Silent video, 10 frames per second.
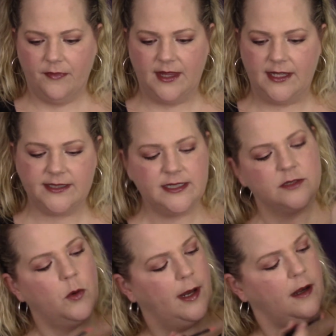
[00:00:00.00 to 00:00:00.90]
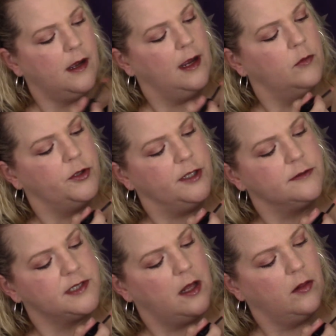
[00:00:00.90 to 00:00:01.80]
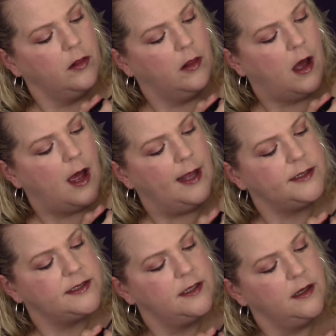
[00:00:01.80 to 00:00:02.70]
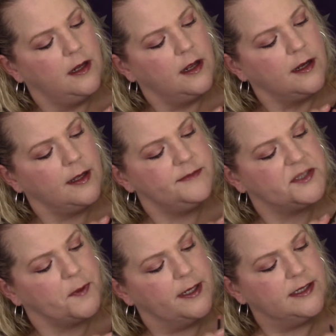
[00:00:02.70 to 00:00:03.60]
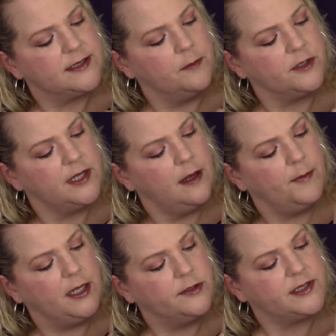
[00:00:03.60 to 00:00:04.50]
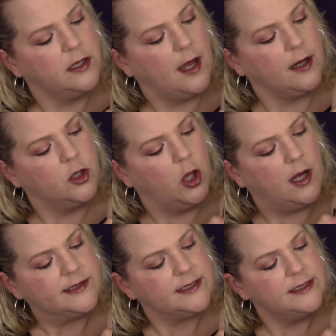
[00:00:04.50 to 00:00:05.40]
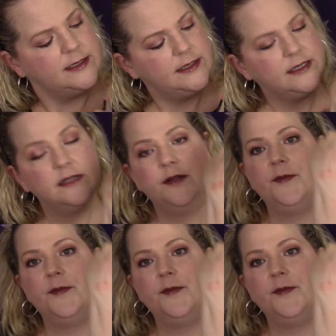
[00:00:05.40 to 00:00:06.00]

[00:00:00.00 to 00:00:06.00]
This is one I will use a lot. Come spring and summertime, I use a lot of glosses.